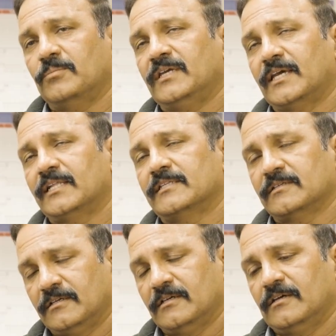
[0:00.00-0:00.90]
bee health
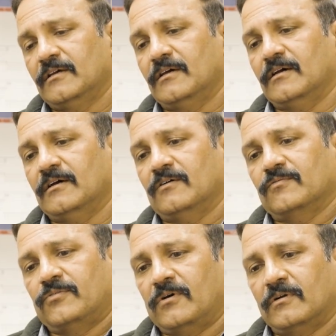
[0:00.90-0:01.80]

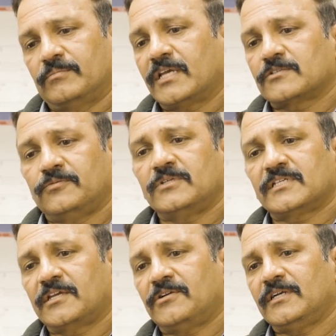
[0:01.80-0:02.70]
because food
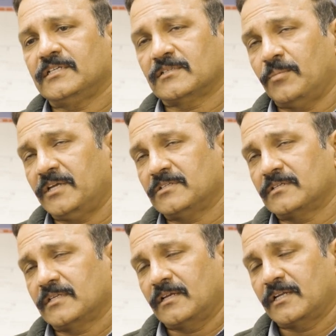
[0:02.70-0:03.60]
security is a major
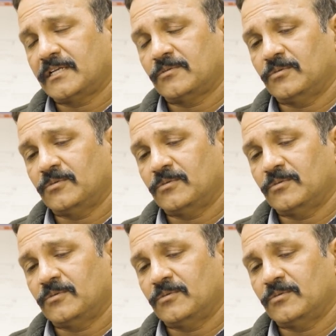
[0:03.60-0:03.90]
thing, right?